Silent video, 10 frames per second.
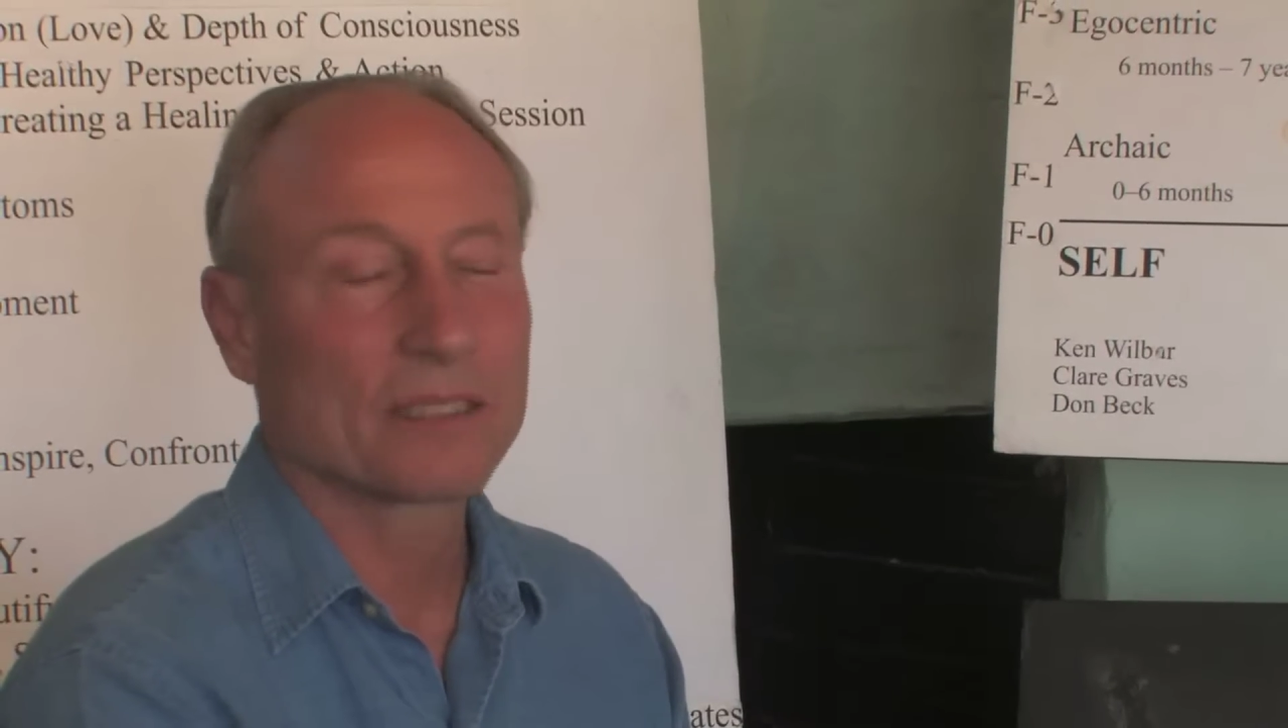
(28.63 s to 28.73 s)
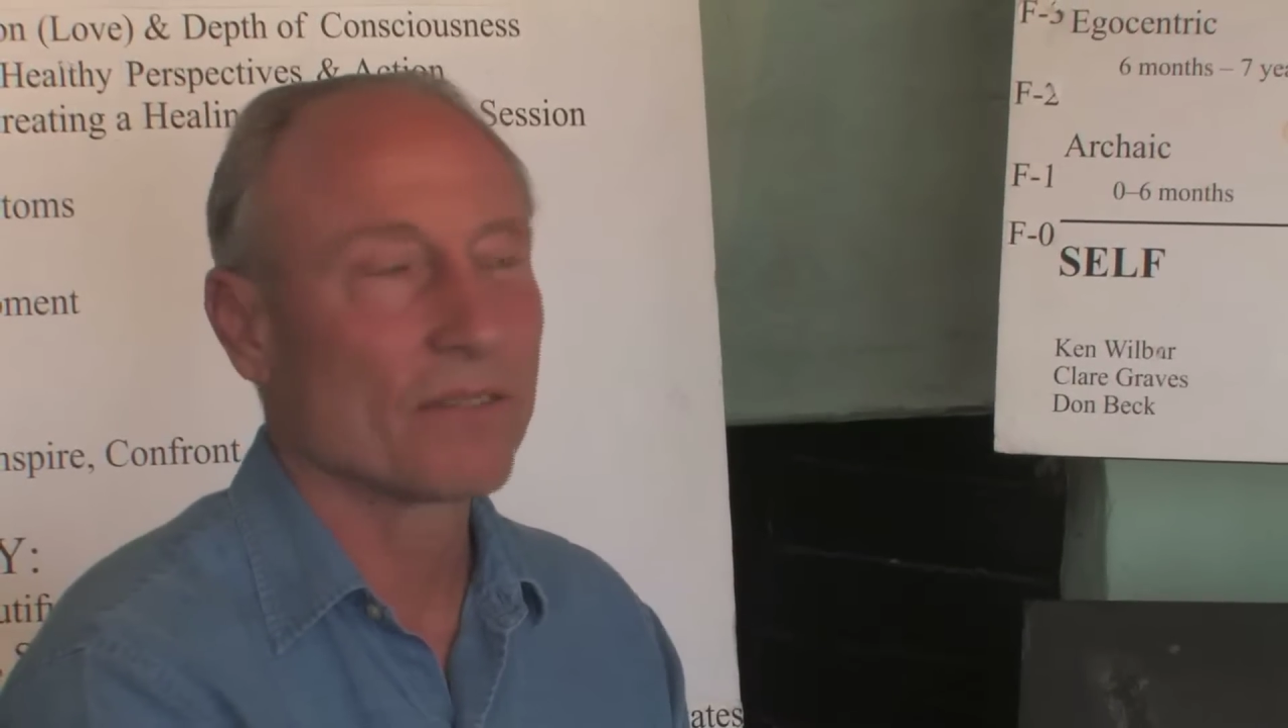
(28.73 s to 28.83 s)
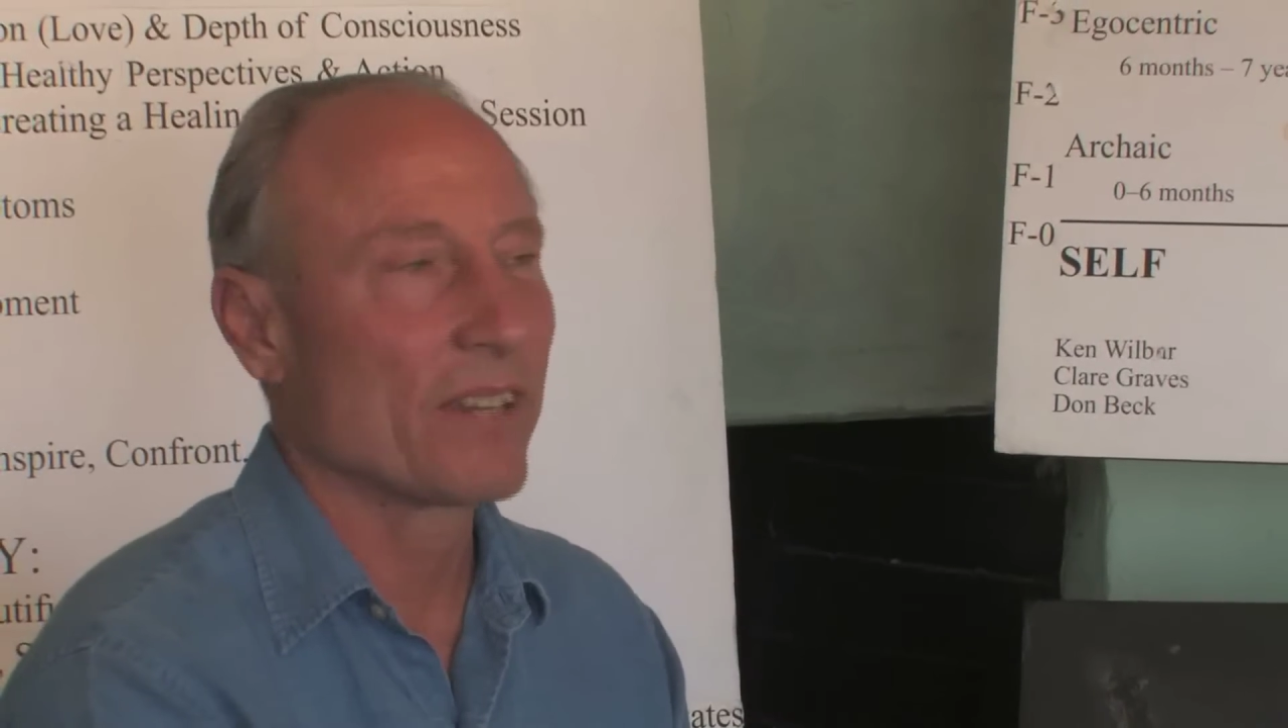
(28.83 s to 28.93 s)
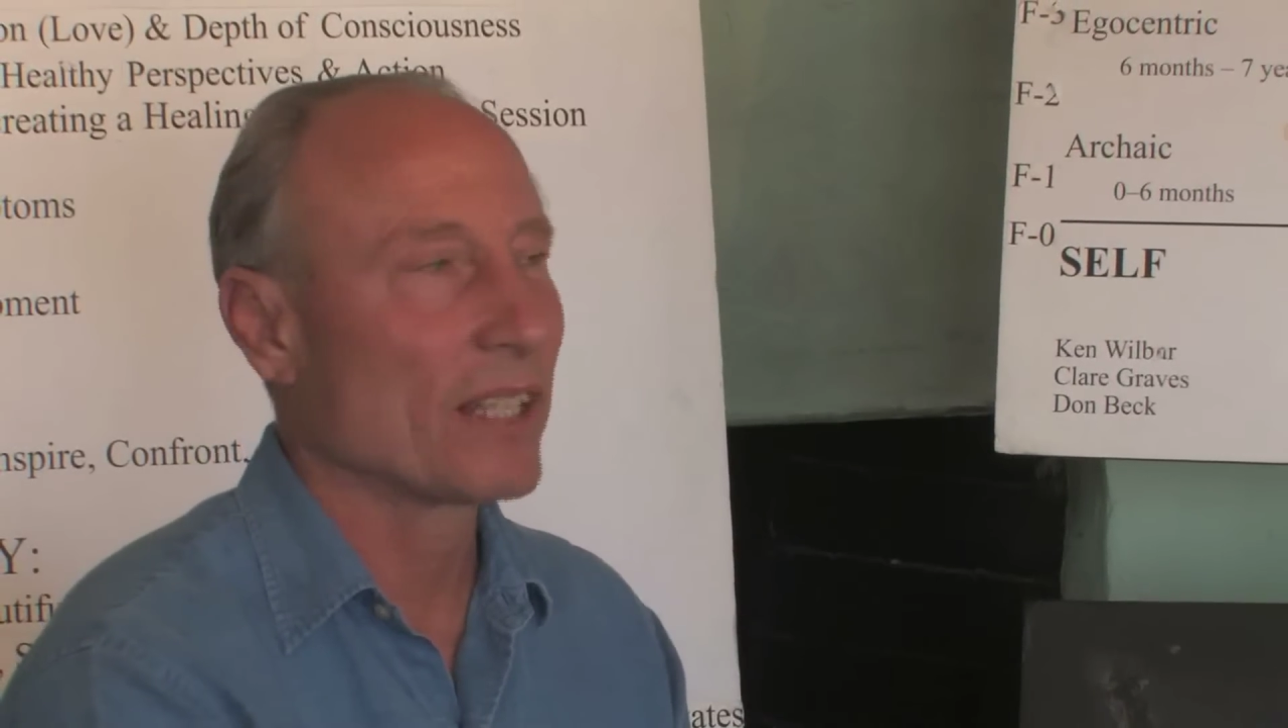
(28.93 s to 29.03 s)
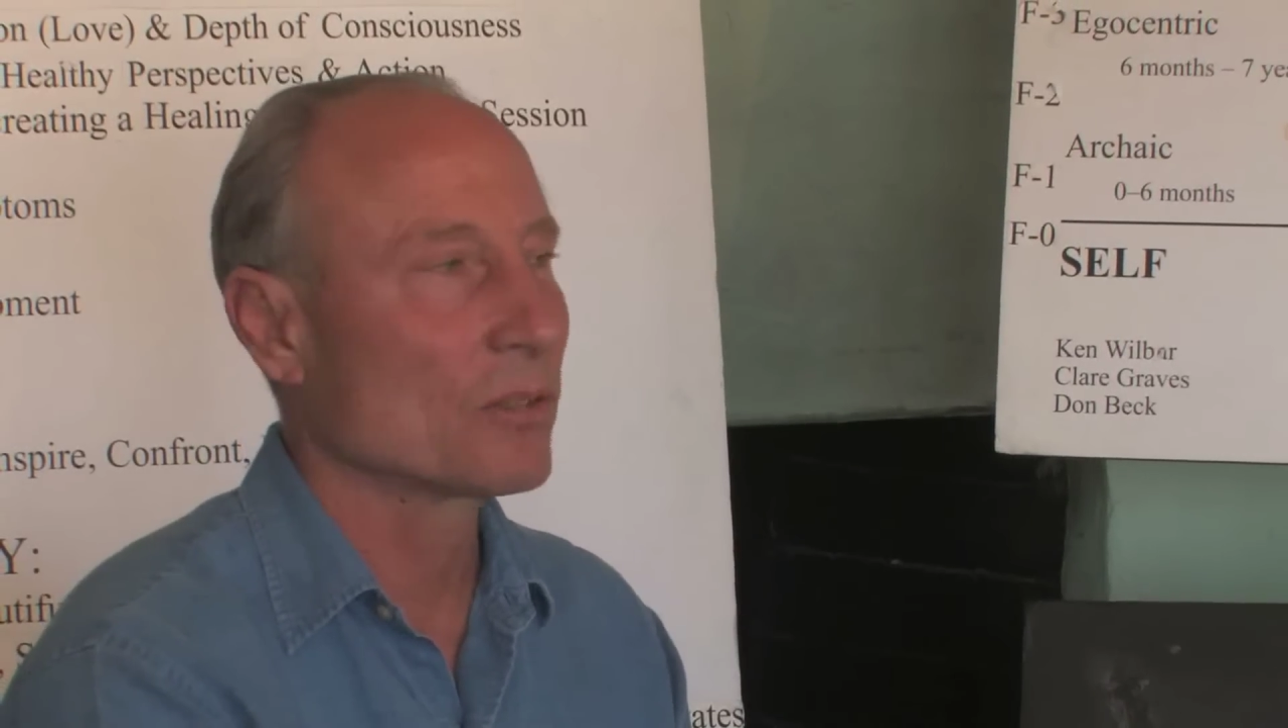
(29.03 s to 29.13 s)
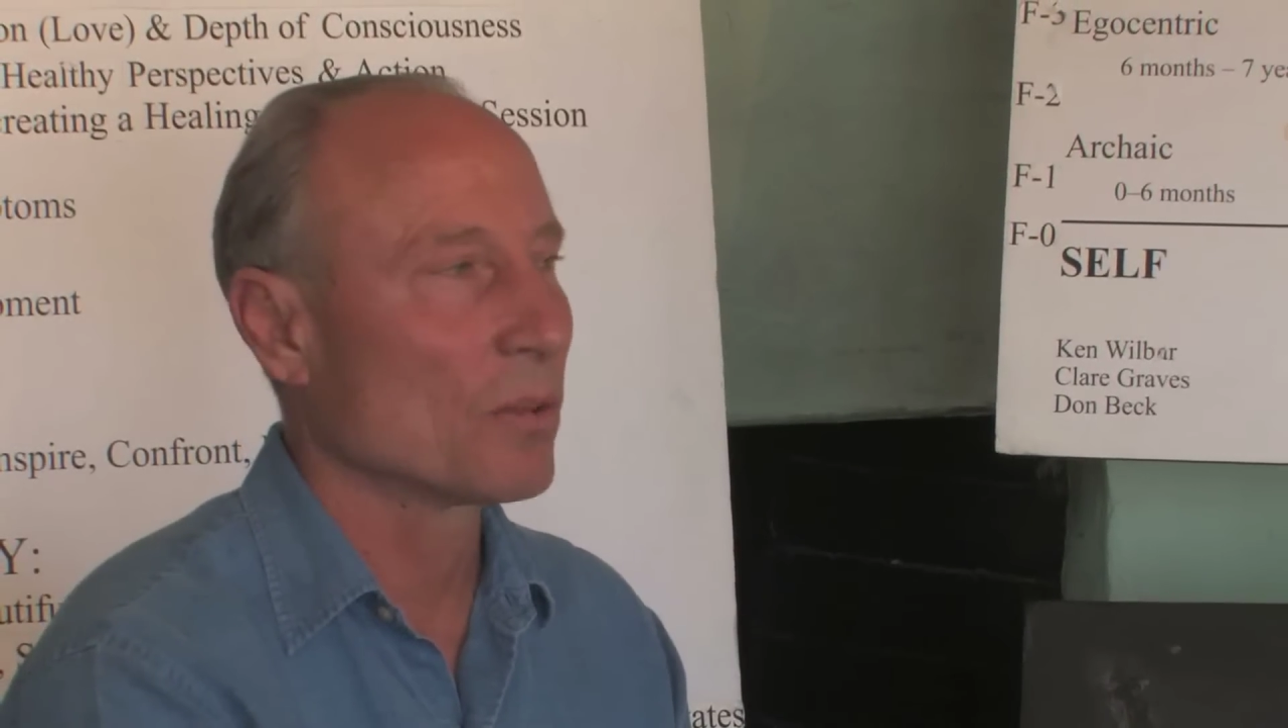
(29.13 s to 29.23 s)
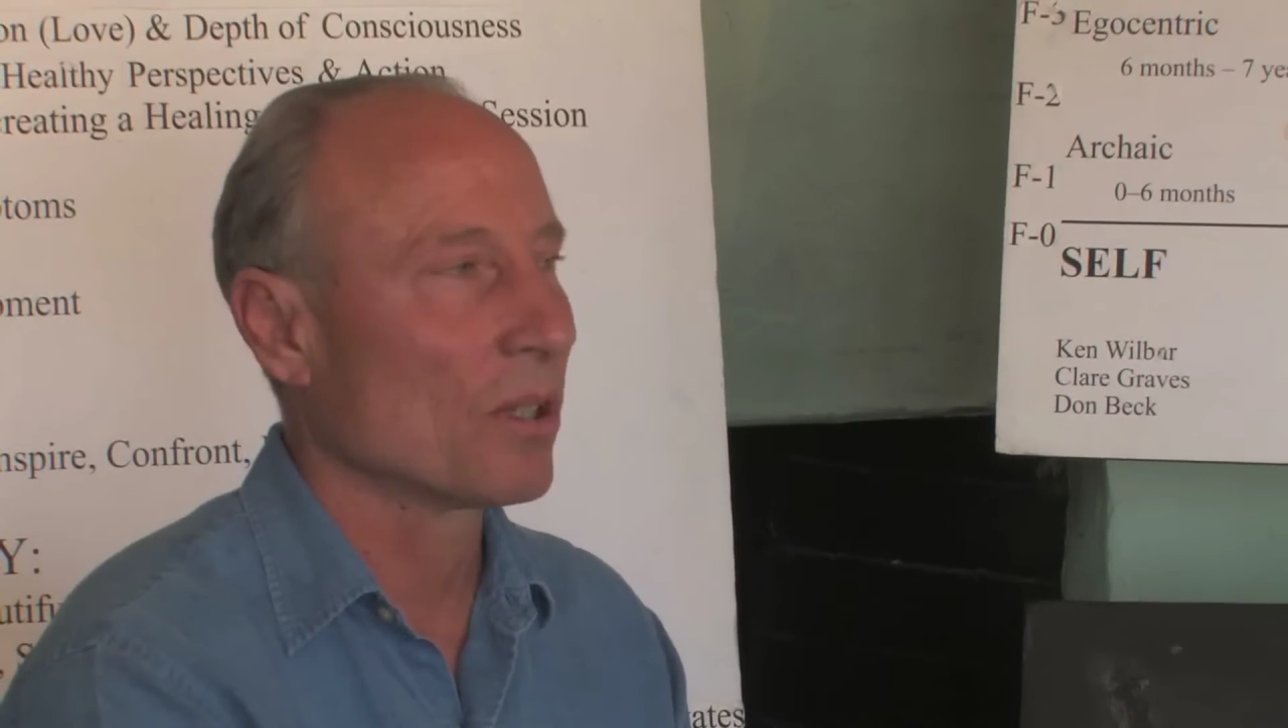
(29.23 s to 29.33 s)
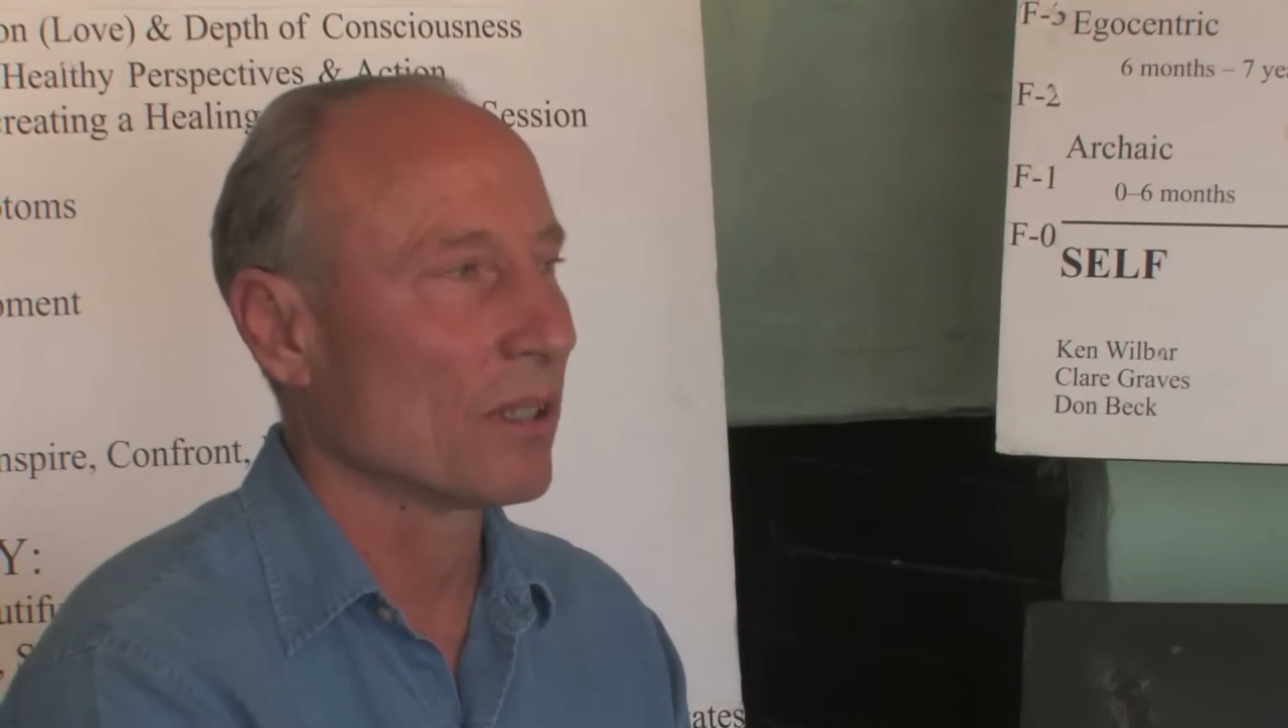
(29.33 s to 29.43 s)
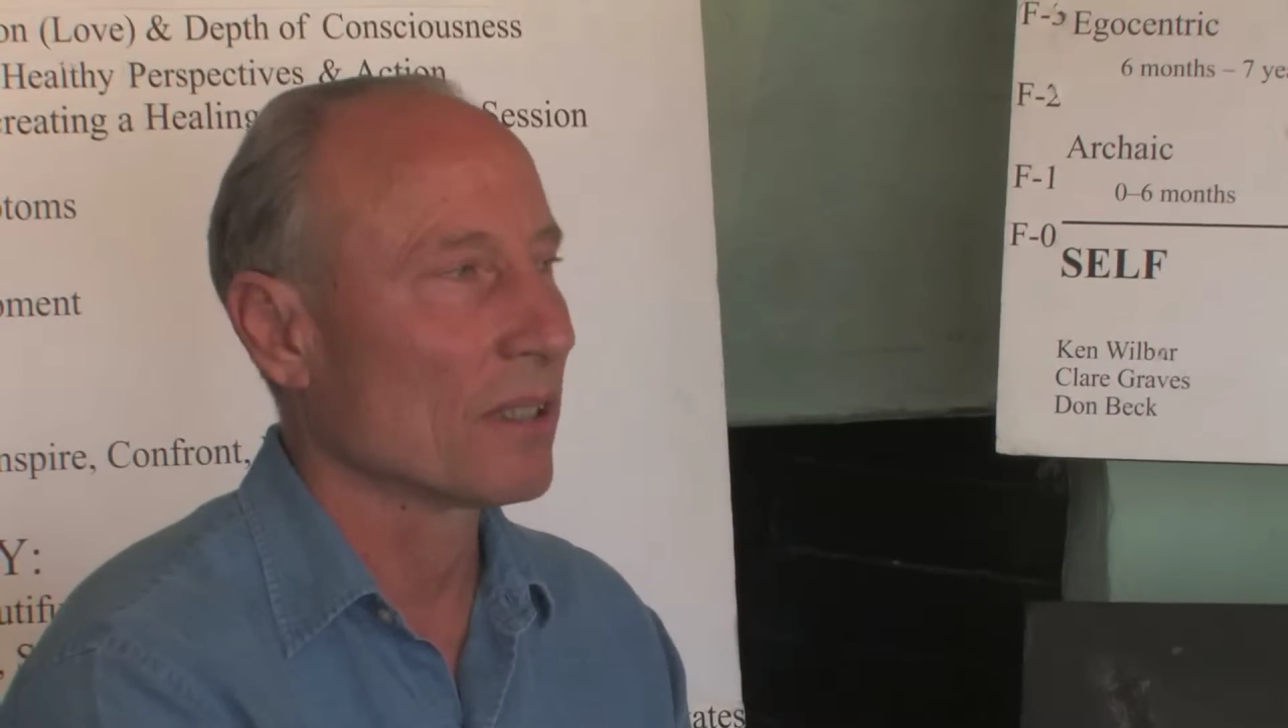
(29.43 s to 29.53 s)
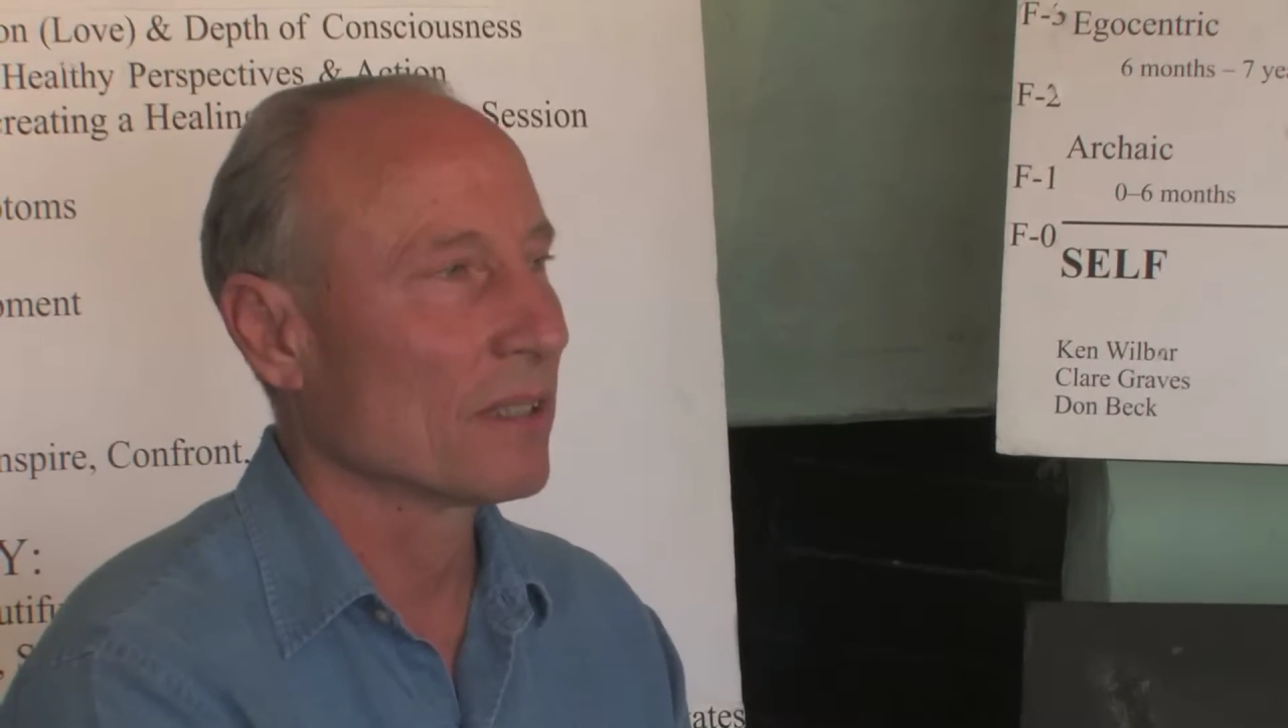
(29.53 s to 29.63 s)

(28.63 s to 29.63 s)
and fast world.